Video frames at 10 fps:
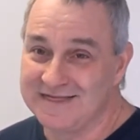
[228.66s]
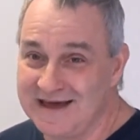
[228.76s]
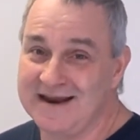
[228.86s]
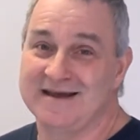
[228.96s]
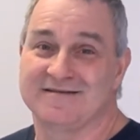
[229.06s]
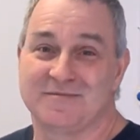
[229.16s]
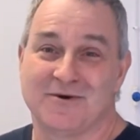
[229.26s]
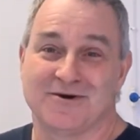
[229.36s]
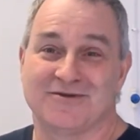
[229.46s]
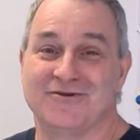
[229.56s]
that has
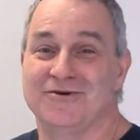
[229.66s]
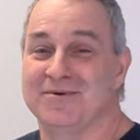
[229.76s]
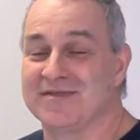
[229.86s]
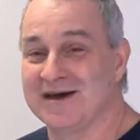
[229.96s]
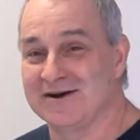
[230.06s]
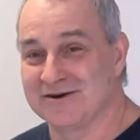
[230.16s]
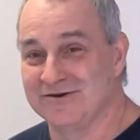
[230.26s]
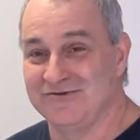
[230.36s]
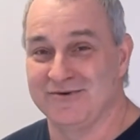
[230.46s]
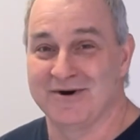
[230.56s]
more to do with how
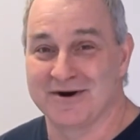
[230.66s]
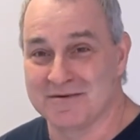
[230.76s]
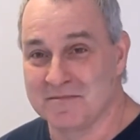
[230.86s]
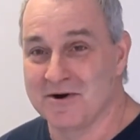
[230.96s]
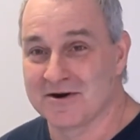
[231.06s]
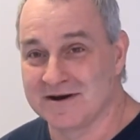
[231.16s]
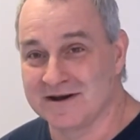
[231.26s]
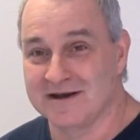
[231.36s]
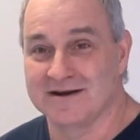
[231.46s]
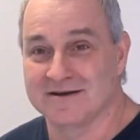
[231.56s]
good you are at
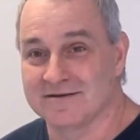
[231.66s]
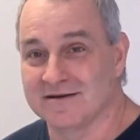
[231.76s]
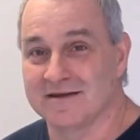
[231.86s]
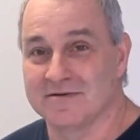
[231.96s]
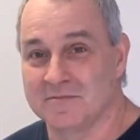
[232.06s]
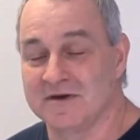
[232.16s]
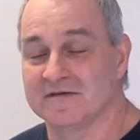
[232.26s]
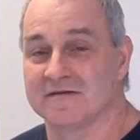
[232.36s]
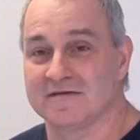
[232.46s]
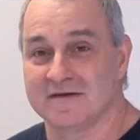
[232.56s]
marketing and the
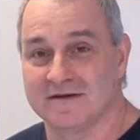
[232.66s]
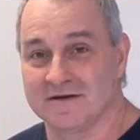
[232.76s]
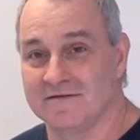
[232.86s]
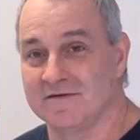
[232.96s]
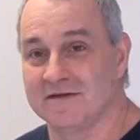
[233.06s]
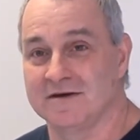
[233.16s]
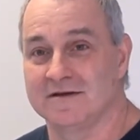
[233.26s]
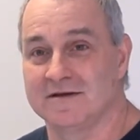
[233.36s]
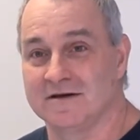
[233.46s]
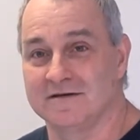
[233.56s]
business end of it than
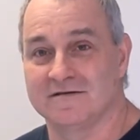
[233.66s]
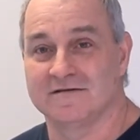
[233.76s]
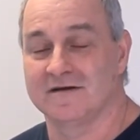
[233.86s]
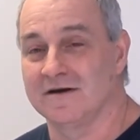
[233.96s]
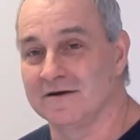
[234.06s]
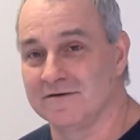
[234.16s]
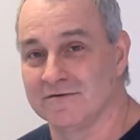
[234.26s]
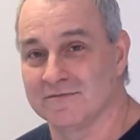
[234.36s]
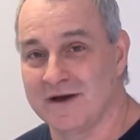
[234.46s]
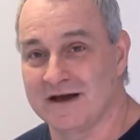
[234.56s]
it does
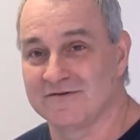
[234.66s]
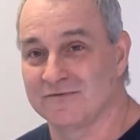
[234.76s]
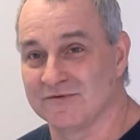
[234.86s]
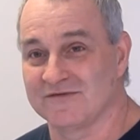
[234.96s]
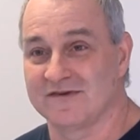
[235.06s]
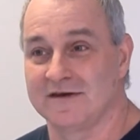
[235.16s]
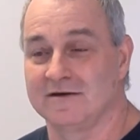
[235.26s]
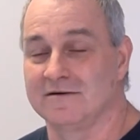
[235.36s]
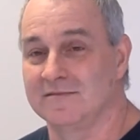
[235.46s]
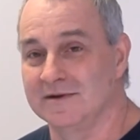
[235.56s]
your actual
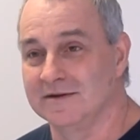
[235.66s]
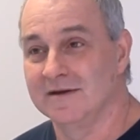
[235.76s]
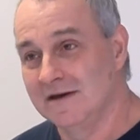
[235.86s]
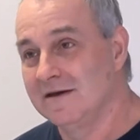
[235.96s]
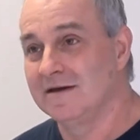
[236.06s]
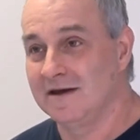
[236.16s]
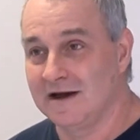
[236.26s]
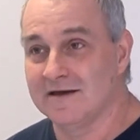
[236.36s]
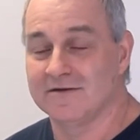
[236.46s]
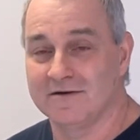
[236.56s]
skill. But
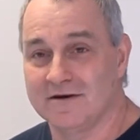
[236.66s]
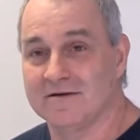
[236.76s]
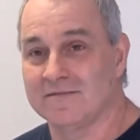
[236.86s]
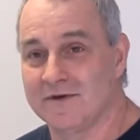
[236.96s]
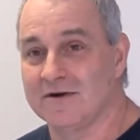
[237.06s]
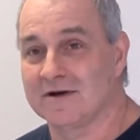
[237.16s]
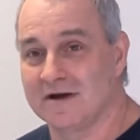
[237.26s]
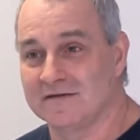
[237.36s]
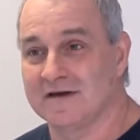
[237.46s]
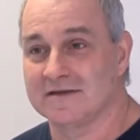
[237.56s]
yeah, there are
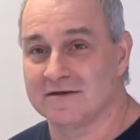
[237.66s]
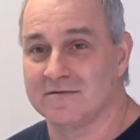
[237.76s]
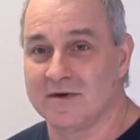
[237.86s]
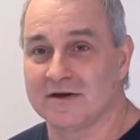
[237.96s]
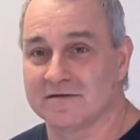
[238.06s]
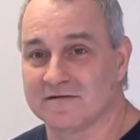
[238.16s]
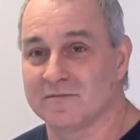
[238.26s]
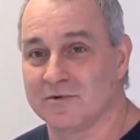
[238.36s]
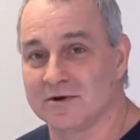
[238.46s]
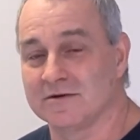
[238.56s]
guys out there making
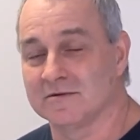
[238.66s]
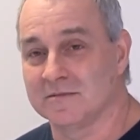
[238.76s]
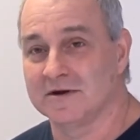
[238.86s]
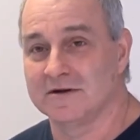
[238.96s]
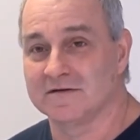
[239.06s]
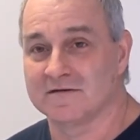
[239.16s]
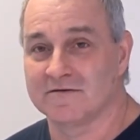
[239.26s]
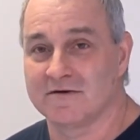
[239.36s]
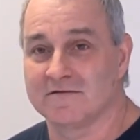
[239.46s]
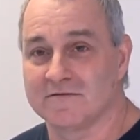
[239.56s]
some pretty good money as
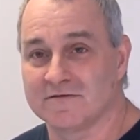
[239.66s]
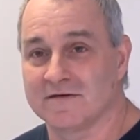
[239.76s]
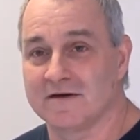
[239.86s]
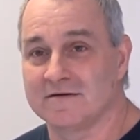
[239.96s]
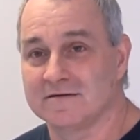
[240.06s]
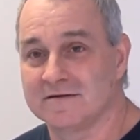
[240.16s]
engravers now.